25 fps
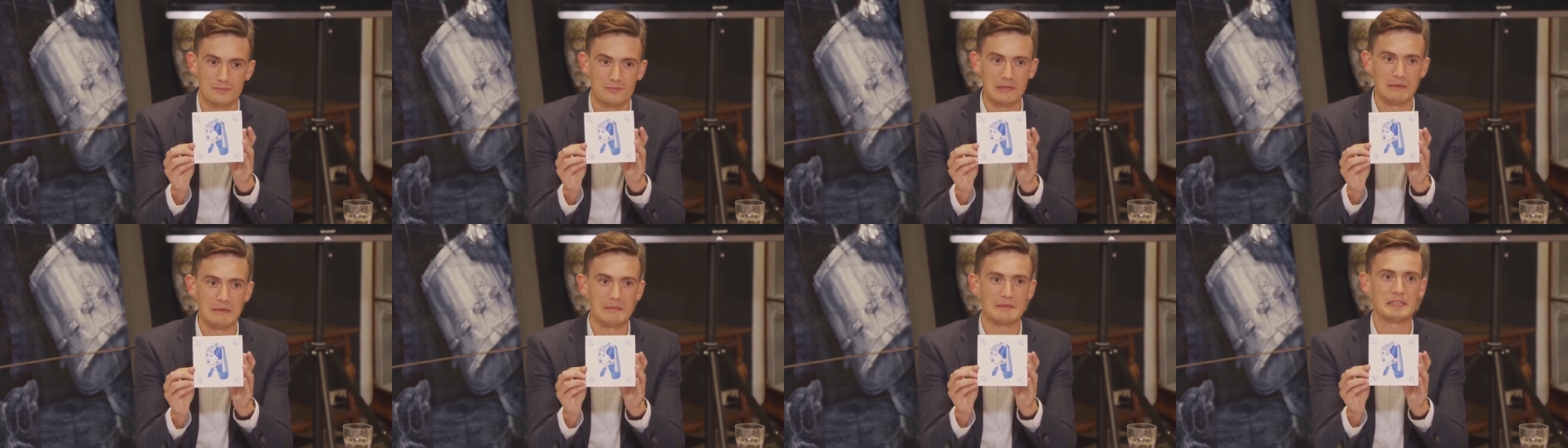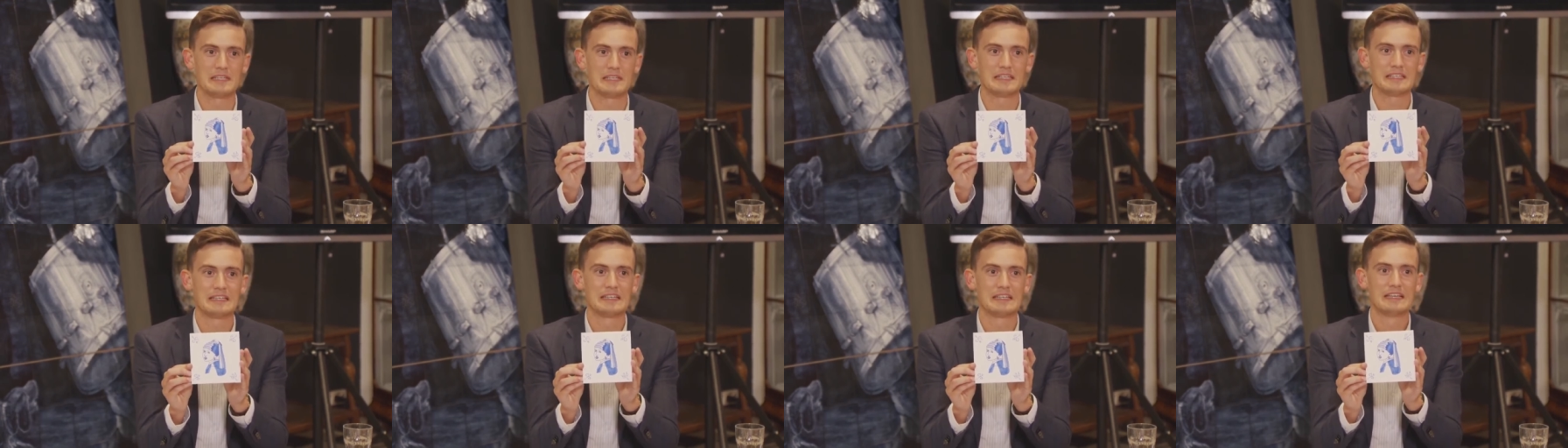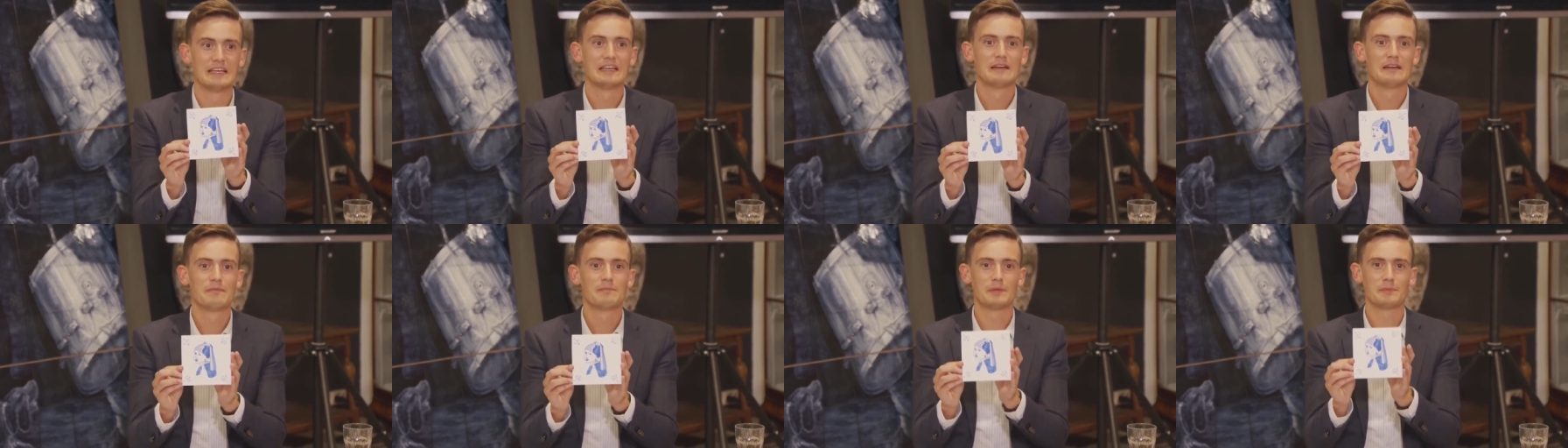Maybe
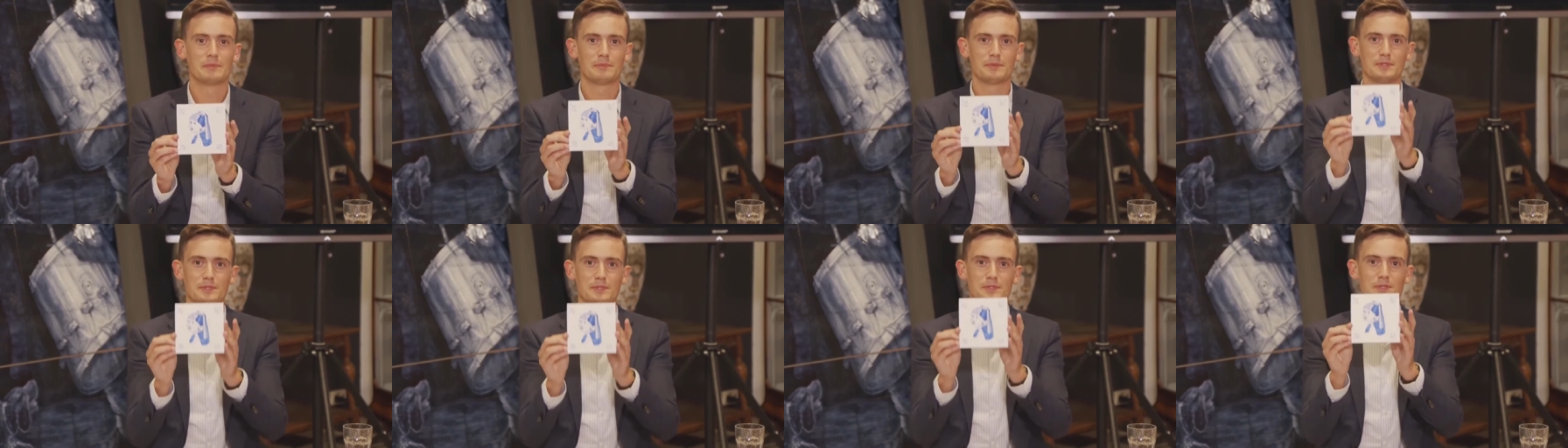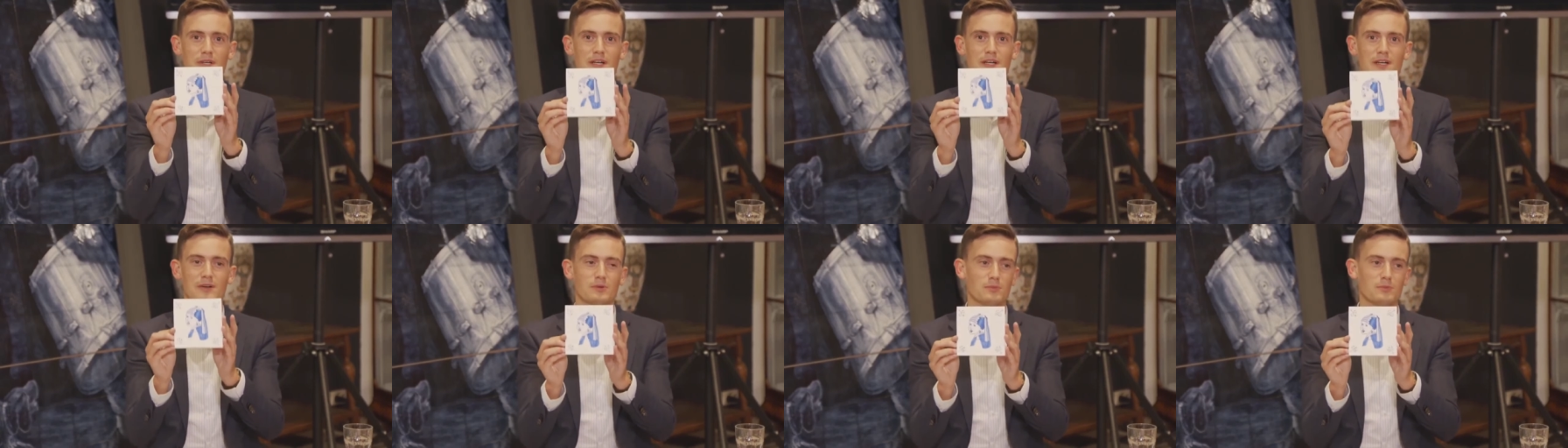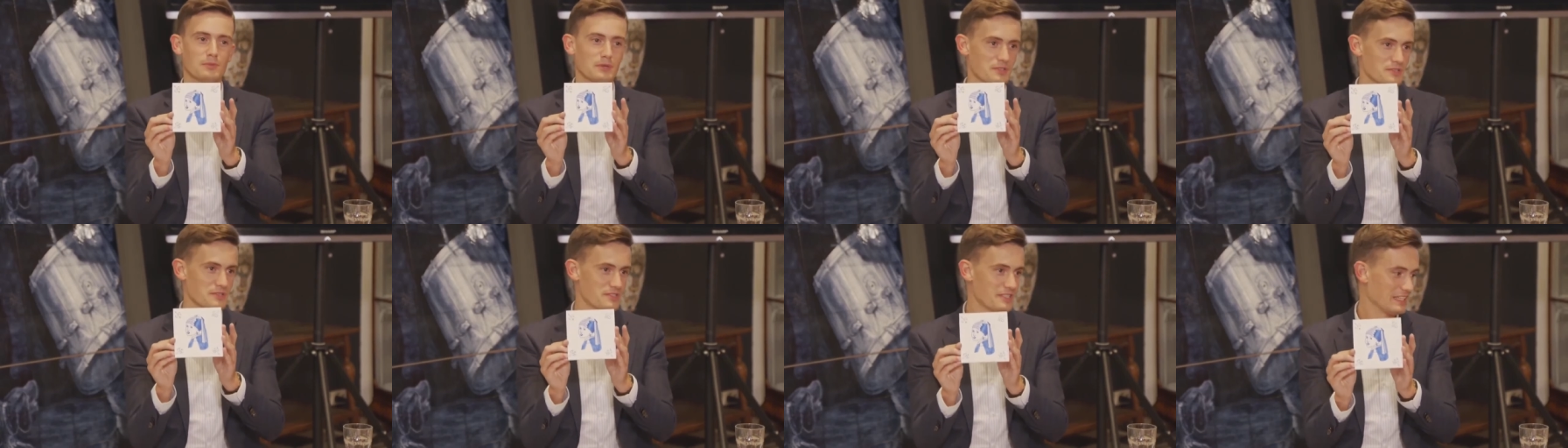people who are
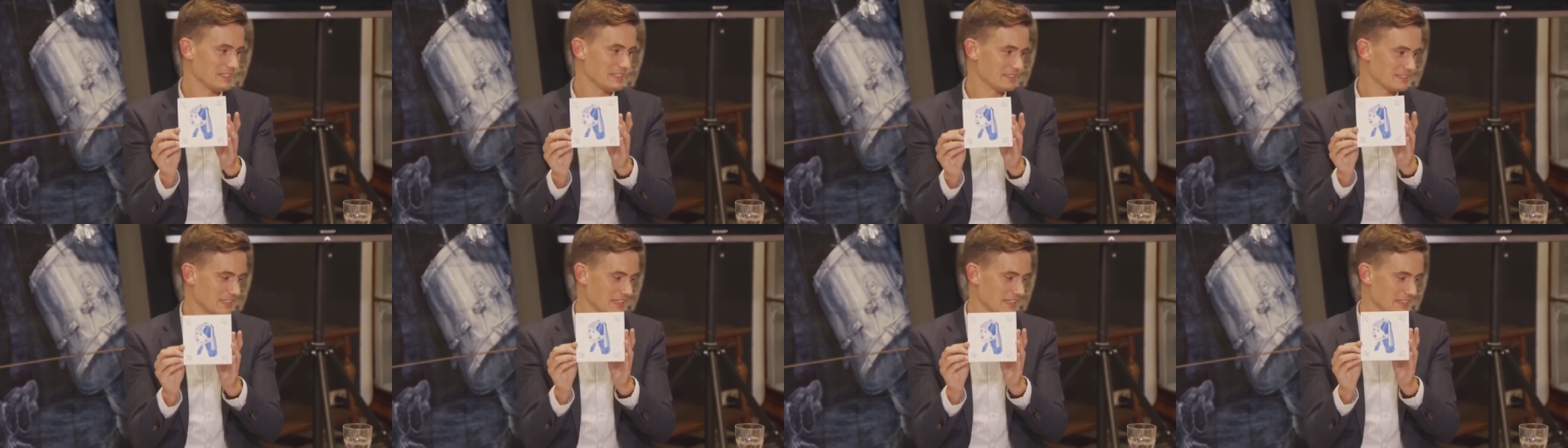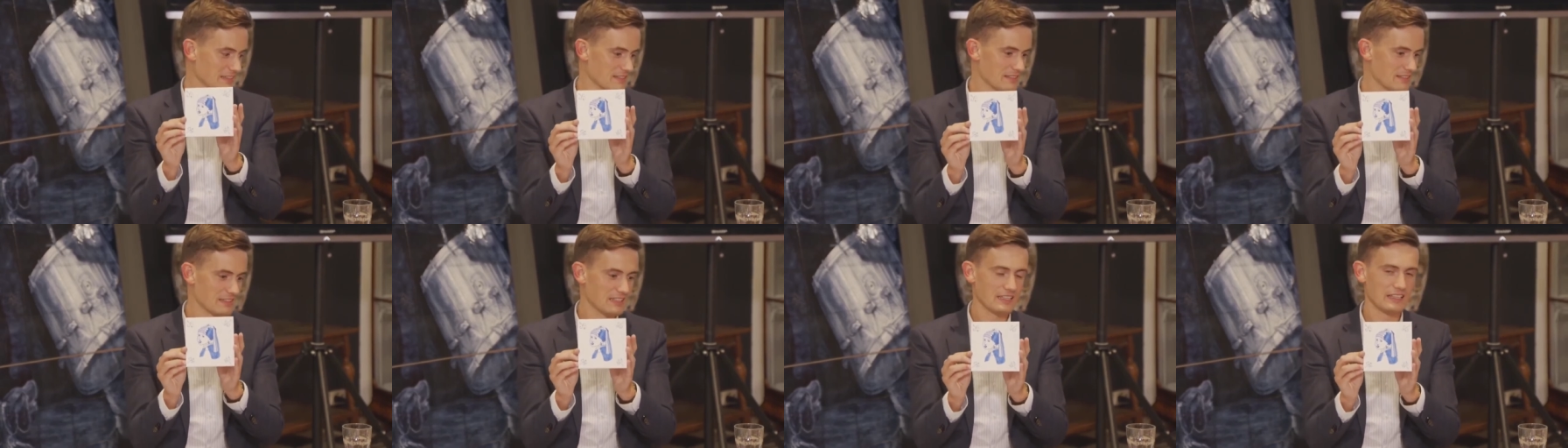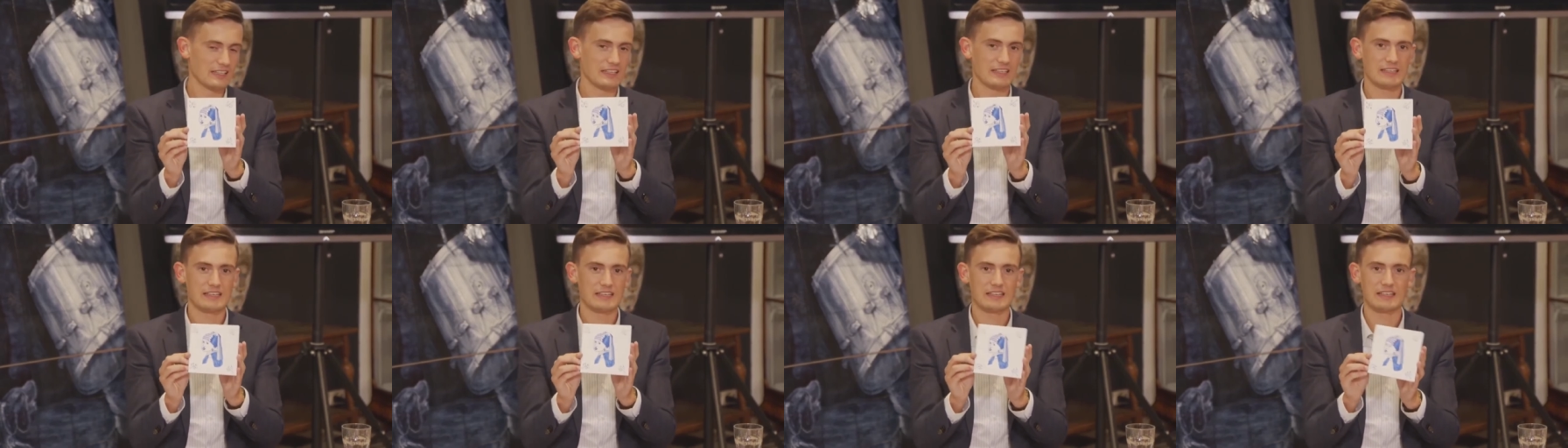almost done can
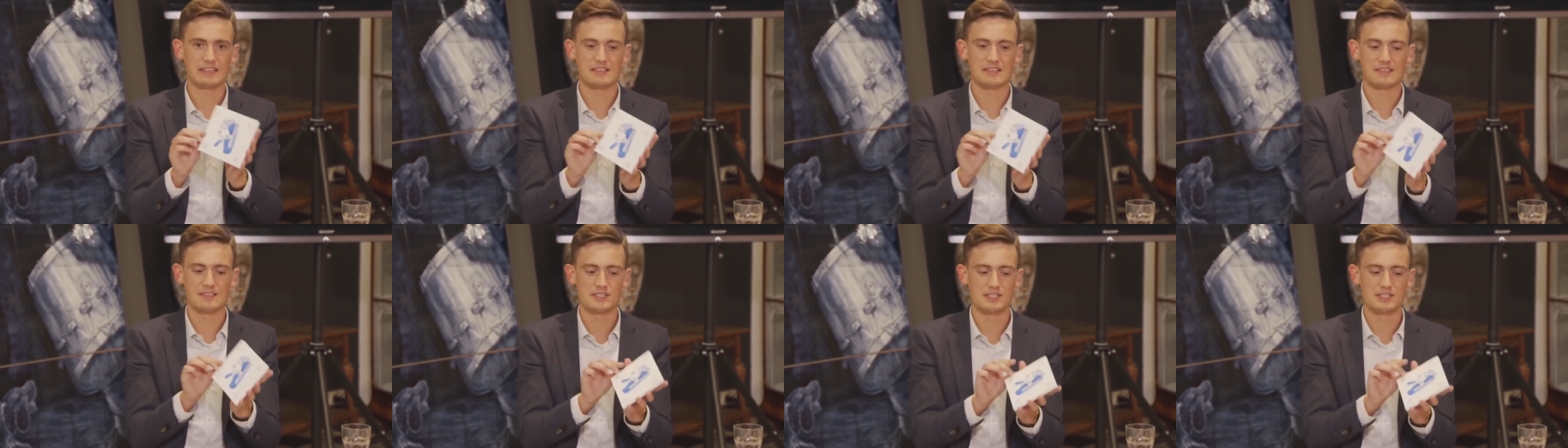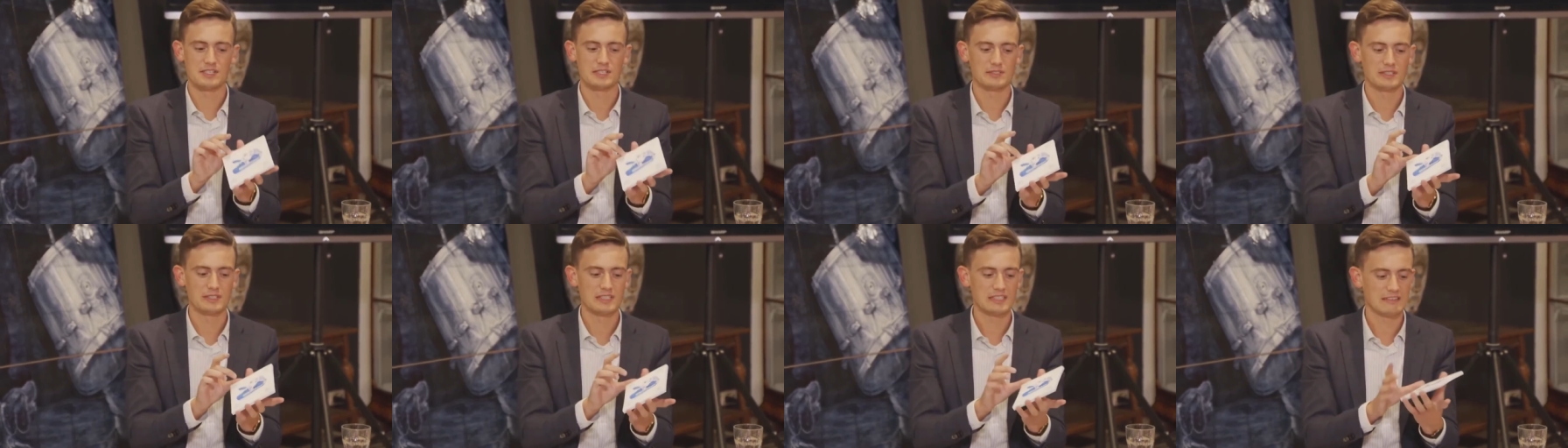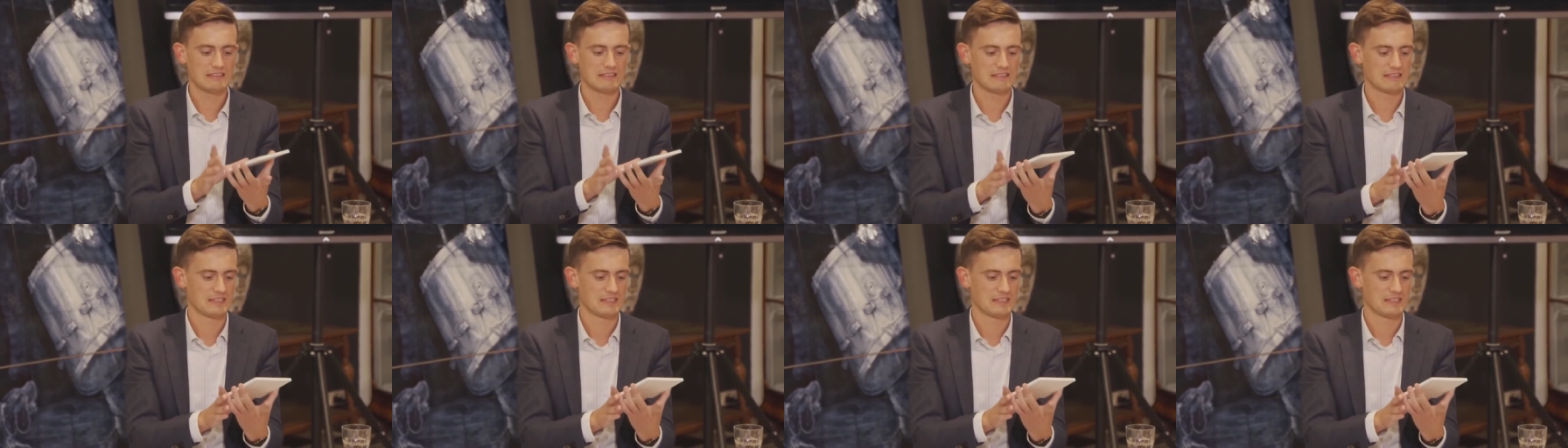uh, can show it.